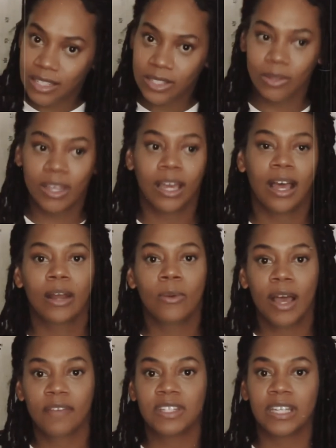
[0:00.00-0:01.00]
so that I
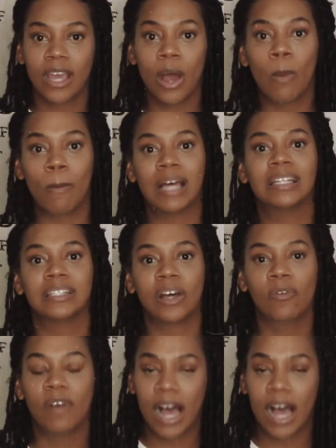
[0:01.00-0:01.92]
don't have to count myself